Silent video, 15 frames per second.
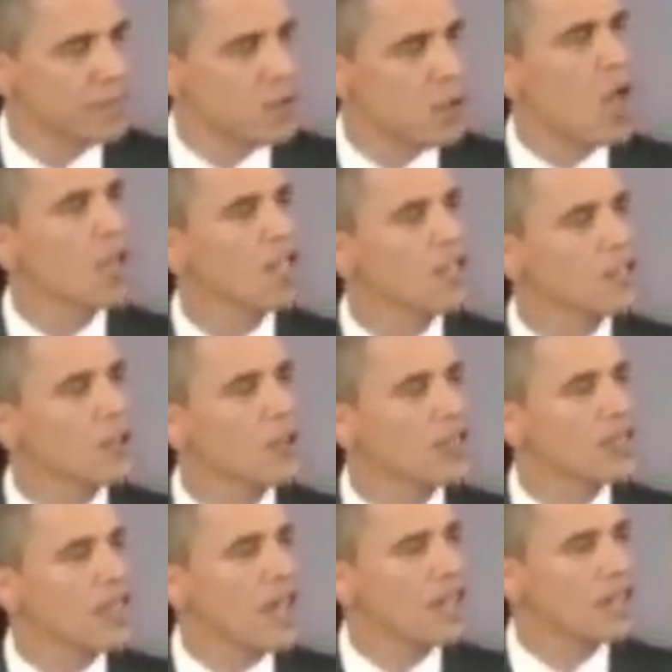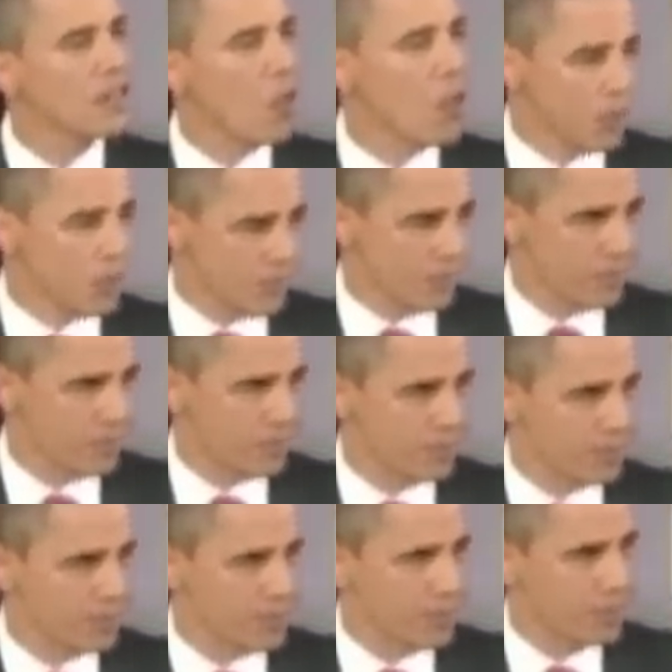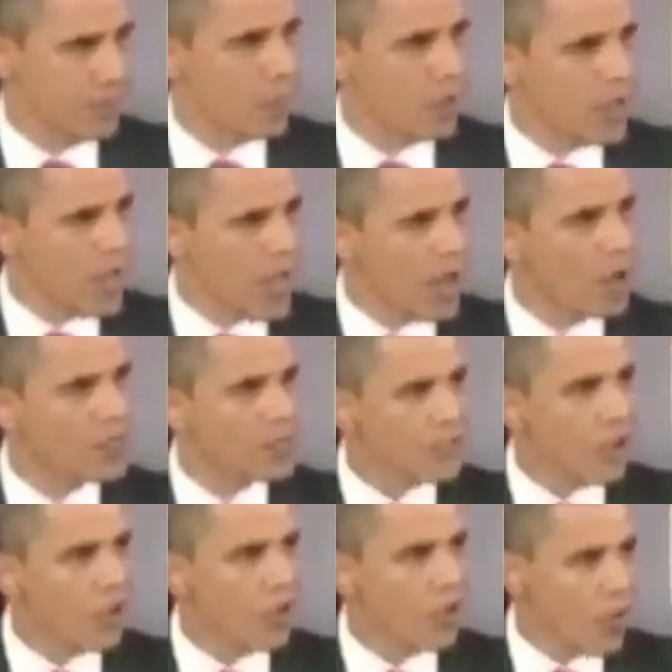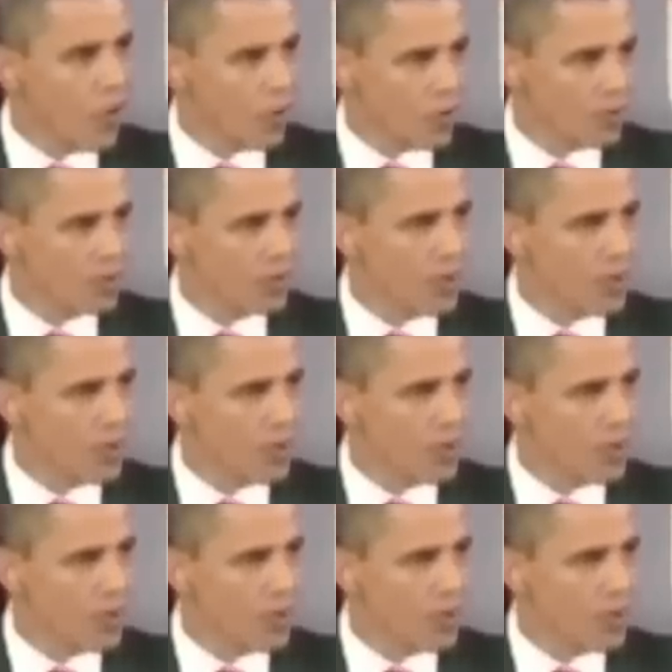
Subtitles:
So I'll issue an executive order that will allow us to go forward